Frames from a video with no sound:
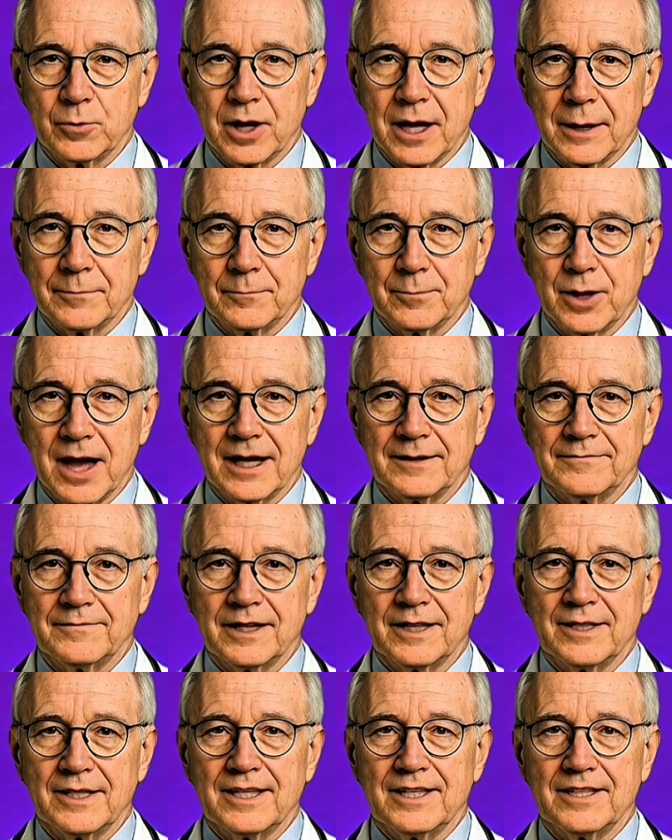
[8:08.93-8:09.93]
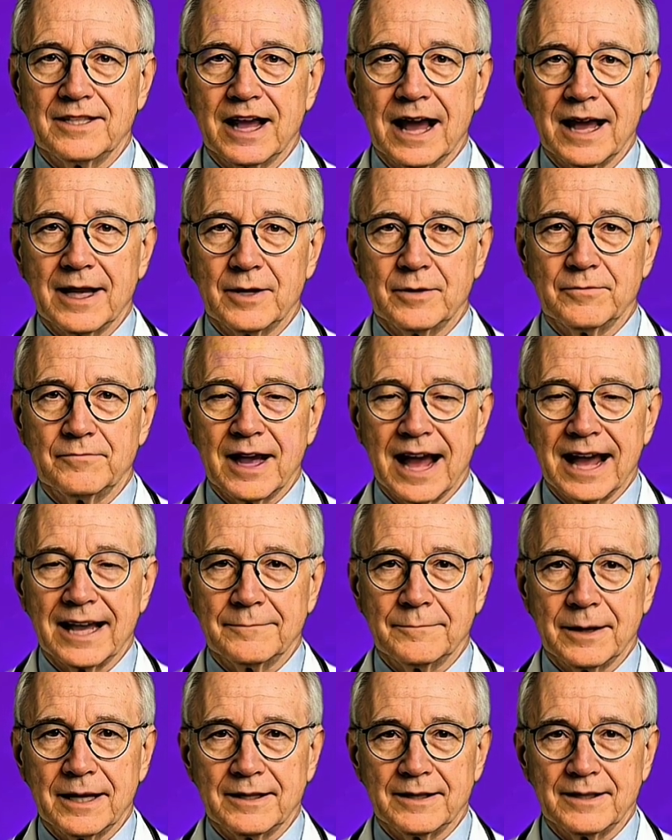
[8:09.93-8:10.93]
Many older adults drink
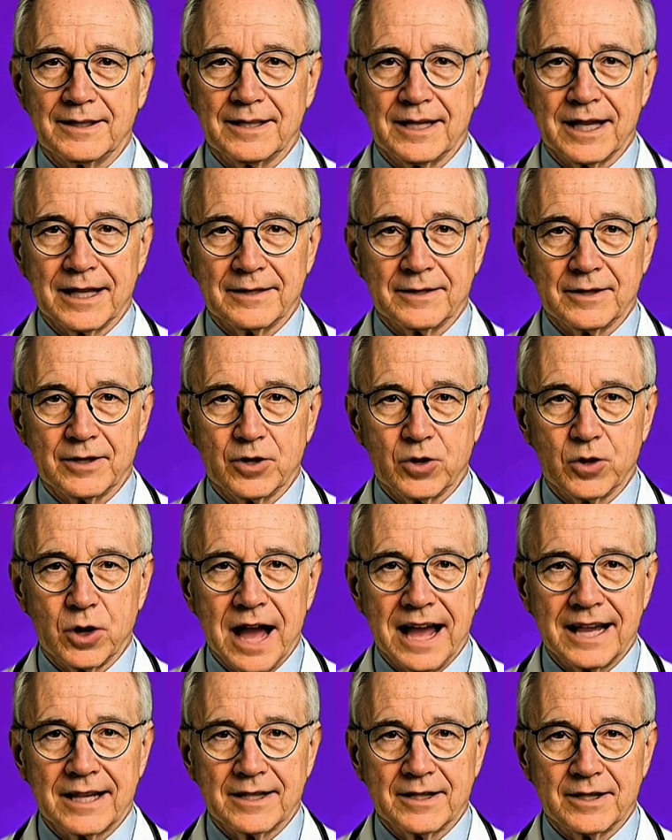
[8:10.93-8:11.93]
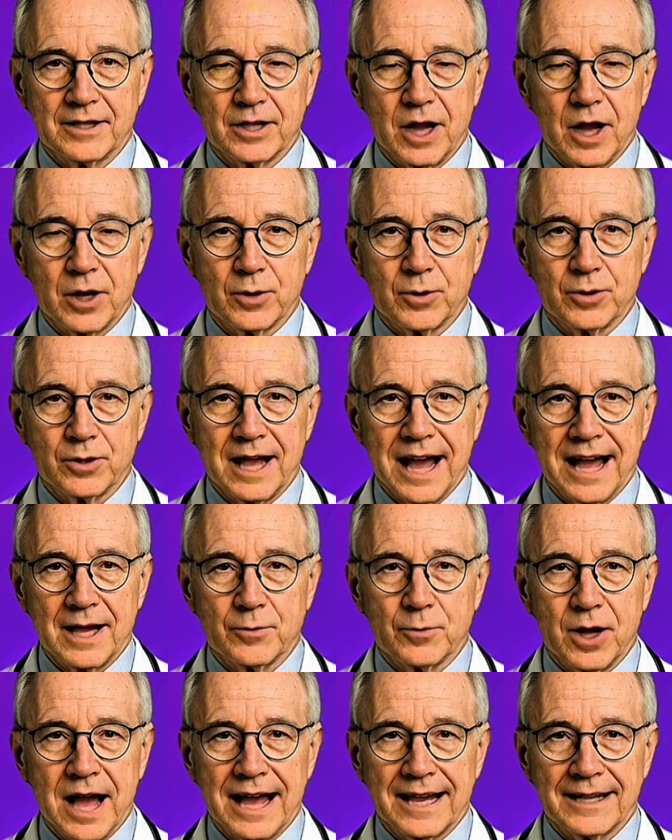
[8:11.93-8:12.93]
a glass of orange juice,
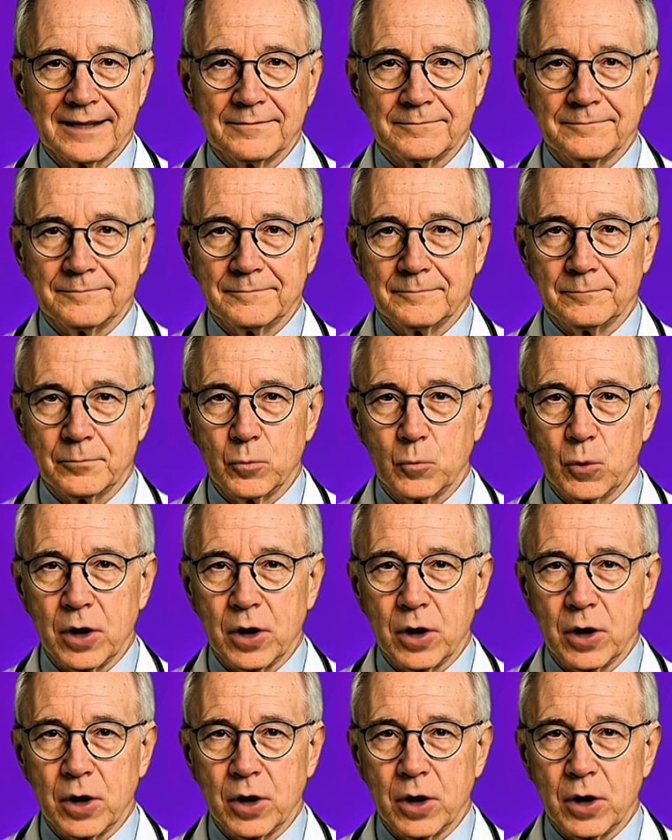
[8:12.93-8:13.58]
fruit punch,